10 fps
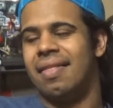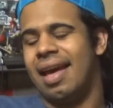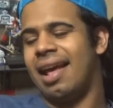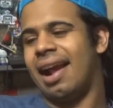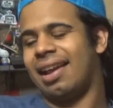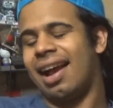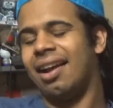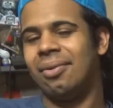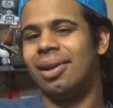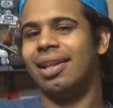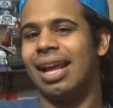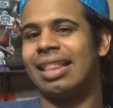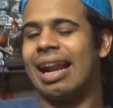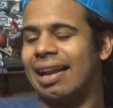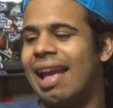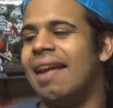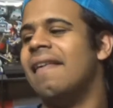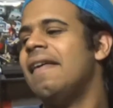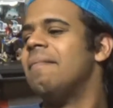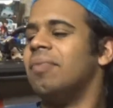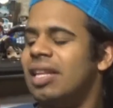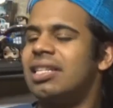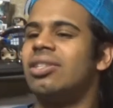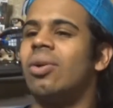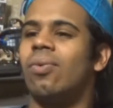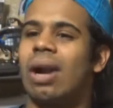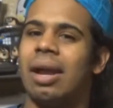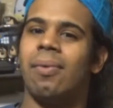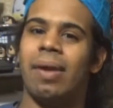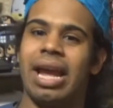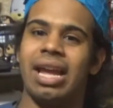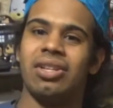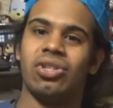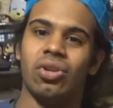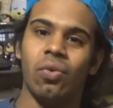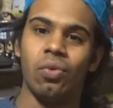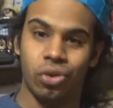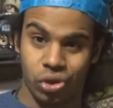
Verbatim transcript: and I kind of really like that. Again, this is the right way to